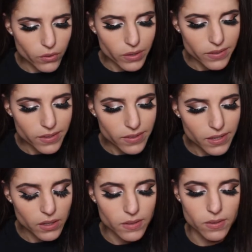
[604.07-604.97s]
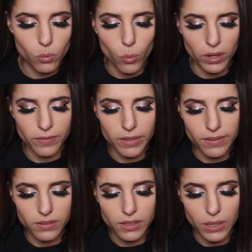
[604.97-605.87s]
So this is his one of
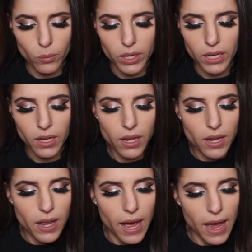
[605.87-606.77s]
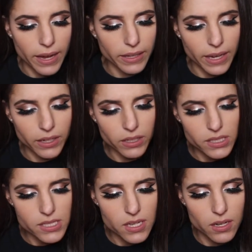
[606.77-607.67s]
his liquid
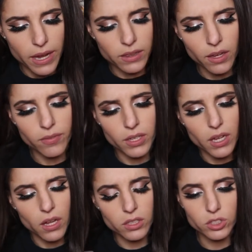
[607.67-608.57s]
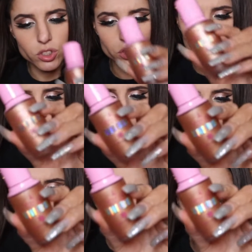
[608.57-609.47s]
highlighters. I love the color too. So here